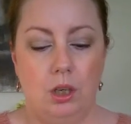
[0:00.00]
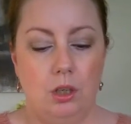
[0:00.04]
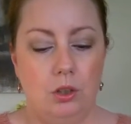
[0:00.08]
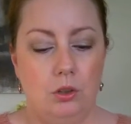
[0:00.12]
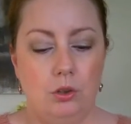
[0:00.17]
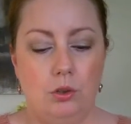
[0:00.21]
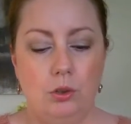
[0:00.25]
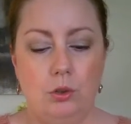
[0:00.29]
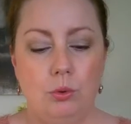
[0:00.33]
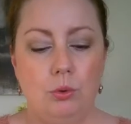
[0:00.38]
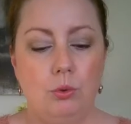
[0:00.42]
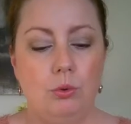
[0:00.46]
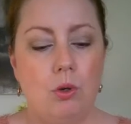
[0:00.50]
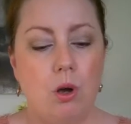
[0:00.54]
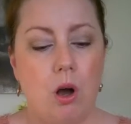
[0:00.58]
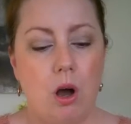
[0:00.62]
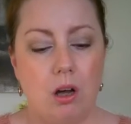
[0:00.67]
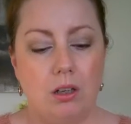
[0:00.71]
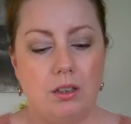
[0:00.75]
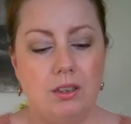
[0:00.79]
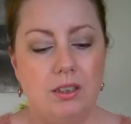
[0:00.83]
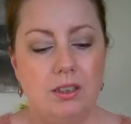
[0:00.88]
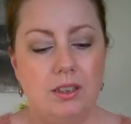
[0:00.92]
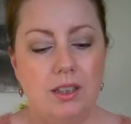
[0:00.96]
to
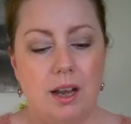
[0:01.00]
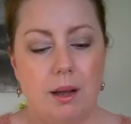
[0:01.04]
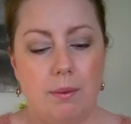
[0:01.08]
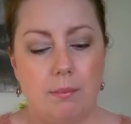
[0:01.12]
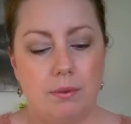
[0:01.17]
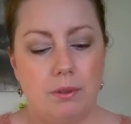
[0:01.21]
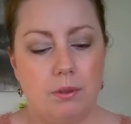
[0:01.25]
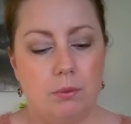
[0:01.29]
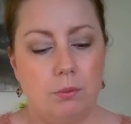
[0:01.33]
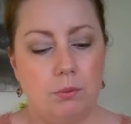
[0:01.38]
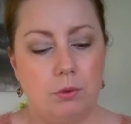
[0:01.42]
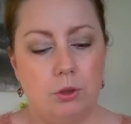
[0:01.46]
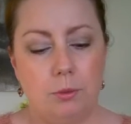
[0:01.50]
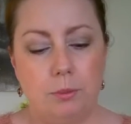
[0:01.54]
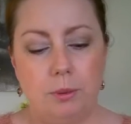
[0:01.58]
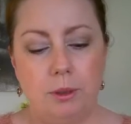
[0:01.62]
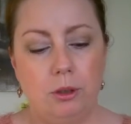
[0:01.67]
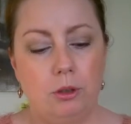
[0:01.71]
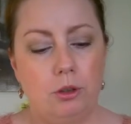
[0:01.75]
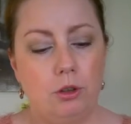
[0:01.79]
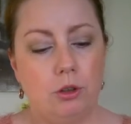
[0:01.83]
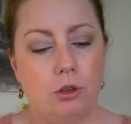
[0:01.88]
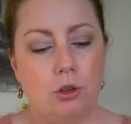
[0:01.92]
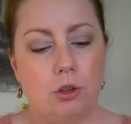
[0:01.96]
concepts,
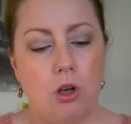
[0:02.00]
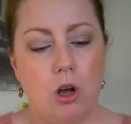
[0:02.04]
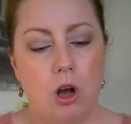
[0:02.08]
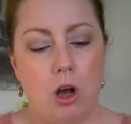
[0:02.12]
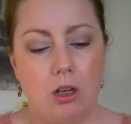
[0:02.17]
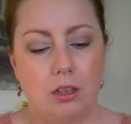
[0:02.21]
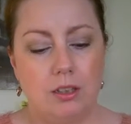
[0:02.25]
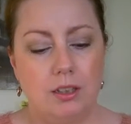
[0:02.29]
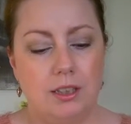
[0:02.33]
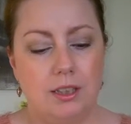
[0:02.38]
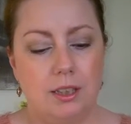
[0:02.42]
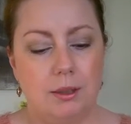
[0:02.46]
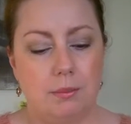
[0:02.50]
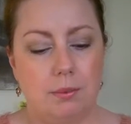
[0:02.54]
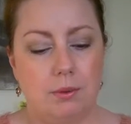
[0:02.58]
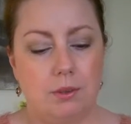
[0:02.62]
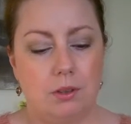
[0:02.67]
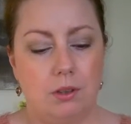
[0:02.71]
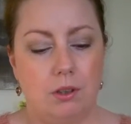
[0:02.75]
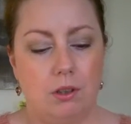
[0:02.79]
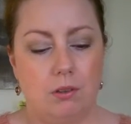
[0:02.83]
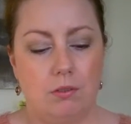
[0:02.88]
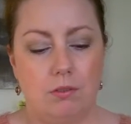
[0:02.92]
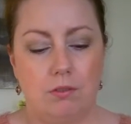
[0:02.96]
spiritual concepts
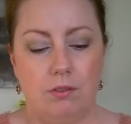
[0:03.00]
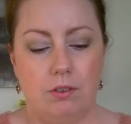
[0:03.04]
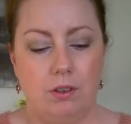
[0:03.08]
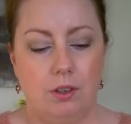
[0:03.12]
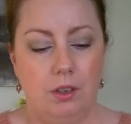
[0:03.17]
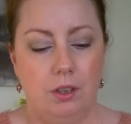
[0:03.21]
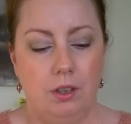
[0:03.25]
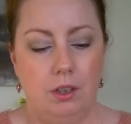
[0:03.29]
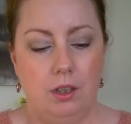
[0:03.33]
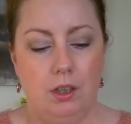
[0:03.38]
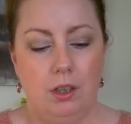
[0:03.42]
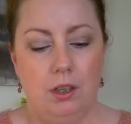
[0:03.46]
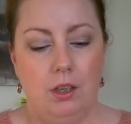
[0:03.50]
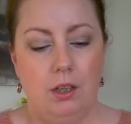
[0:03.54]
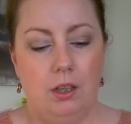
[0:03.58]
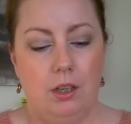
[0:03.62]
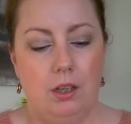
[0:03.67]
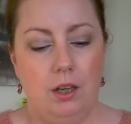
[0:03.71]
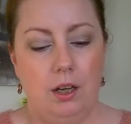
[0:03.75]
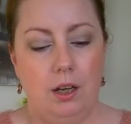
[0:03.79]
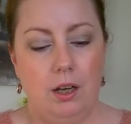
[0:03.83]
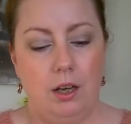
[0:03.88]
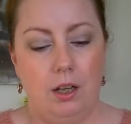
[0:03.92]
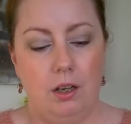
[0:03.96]
of
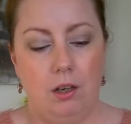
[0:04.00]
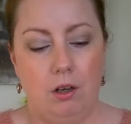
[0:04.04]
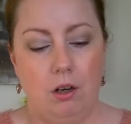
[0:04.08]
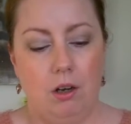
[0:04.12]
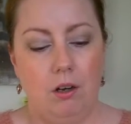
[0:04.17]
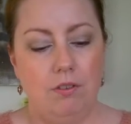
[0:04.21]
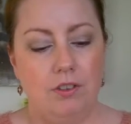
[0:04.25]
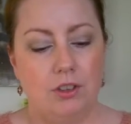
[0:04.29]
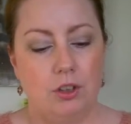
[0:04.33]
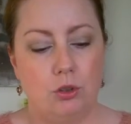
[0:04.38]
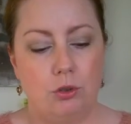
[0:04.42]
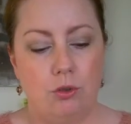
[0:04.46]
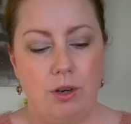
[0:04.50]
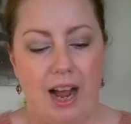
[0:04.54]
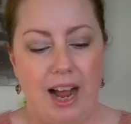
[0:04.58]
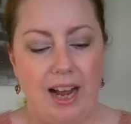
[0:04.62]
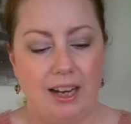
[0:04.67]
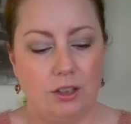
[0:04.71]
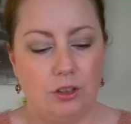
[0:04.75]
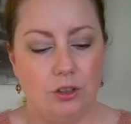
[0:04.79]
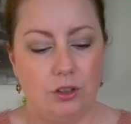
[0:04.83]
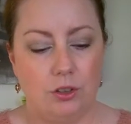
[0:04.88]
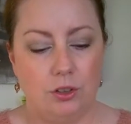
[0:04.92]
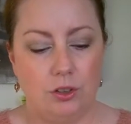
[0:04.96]
law of
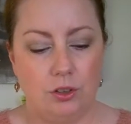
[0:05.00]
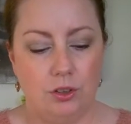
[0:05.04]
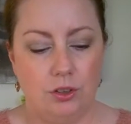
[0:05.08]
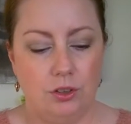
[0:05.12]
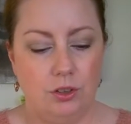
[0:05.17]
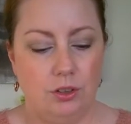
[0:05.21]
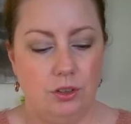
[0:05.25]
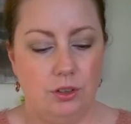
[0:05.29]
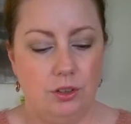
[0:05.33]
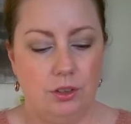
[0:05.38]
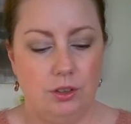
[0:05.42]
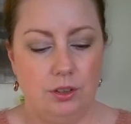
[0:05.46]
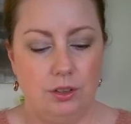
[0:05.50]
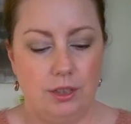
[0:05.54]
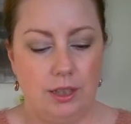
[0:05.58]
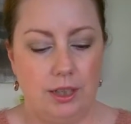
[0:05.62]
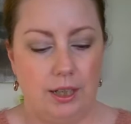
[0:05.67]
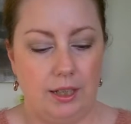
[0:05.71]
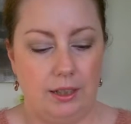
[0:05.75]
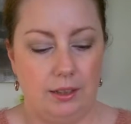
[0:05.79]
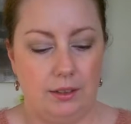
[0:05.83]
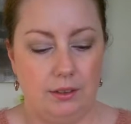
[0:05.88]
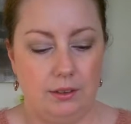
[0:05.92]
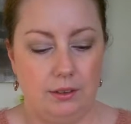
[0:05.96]
attraction
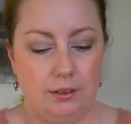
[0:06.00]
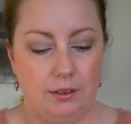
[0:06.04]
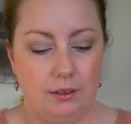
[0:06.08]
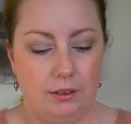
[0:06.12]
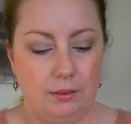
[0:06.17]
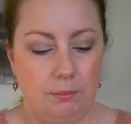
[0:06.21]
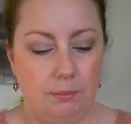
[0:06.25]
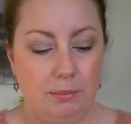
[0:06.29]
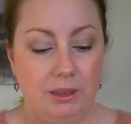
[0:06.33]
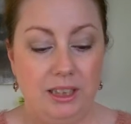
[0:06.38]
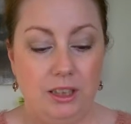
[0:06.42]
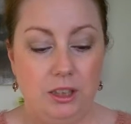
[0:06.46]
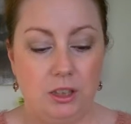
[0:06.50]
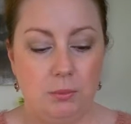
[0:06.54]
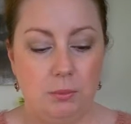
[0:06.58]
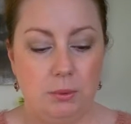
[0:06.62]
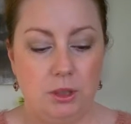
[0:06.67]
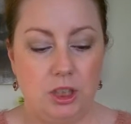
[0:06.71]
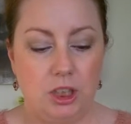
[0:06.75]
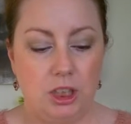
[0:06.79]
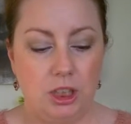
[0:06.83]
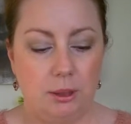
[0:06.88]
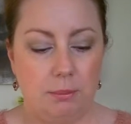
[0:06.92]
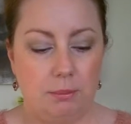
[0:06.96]
and
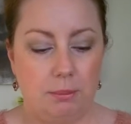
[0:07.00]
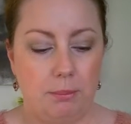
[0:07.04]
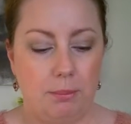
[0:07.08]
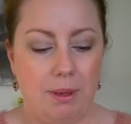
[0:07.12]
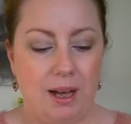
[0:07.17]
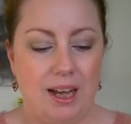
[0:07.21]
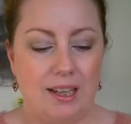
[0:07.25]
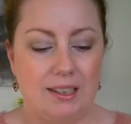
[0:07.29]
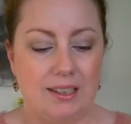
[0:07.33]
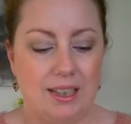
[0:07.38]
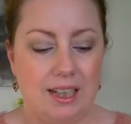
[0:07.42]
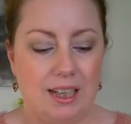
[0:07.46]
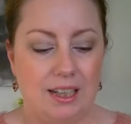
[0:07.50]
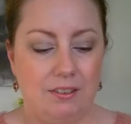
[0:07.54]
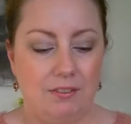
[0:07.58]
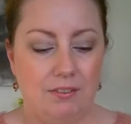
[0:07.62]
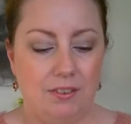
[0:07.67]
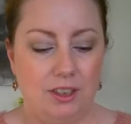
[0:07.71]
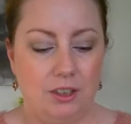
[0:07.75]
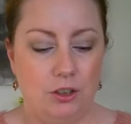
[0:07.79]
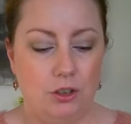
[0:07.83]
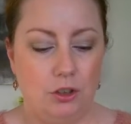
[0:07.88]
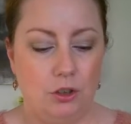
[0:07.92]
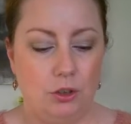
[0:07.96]
mediumship, past life
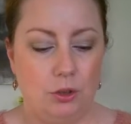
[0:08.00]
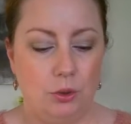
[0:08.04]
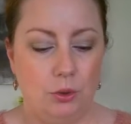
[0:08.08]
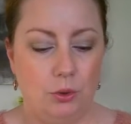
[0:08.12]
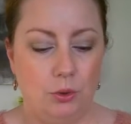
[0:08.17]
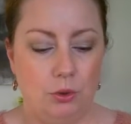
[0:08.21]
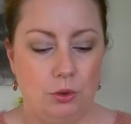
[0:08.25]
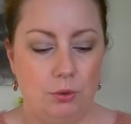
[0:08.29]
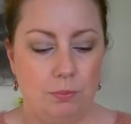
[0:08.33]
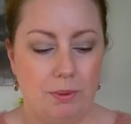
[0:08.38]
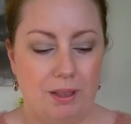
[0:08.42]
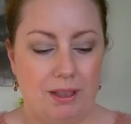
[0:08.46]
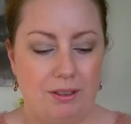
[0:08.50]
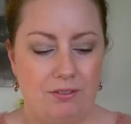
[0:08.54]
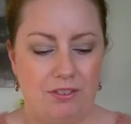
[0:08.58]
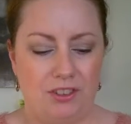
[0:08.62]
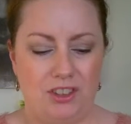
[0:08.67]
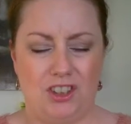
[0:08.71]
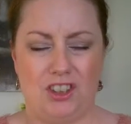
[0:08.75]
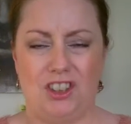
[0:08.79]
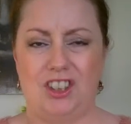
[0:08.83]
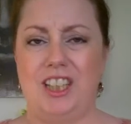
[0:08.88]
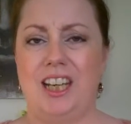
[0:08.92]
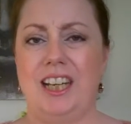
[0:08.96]
issues,
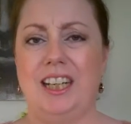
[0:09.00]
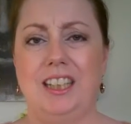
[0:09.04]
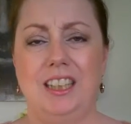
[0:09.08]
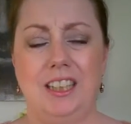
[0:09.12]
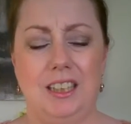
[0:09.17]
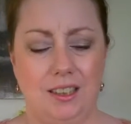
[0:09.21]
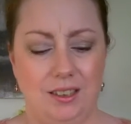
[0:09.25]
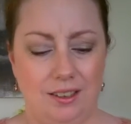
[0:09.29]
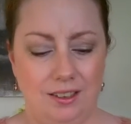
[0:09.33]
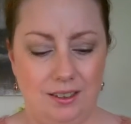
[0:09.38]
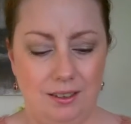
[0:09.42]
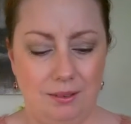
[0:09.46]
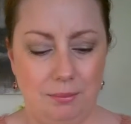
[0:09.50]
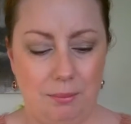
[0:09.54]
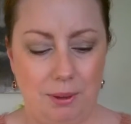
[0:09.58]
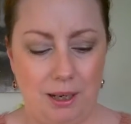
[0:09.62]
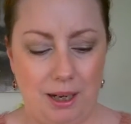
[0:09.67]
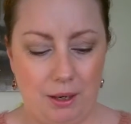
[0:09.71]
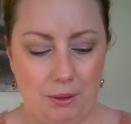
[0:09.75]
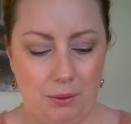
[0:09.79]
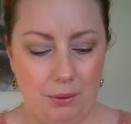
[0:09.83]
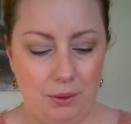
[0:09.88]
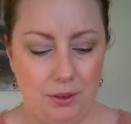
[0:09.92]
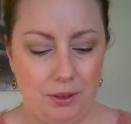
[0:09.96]
manifestation
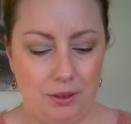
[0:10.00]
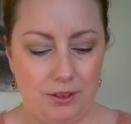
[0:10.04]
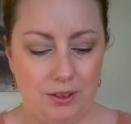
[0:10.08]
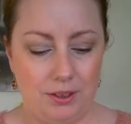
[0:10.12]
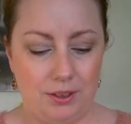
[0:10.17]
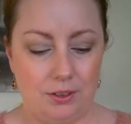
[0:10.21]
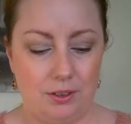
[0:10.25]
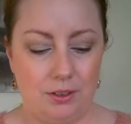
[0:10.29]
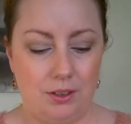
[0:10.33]
powers,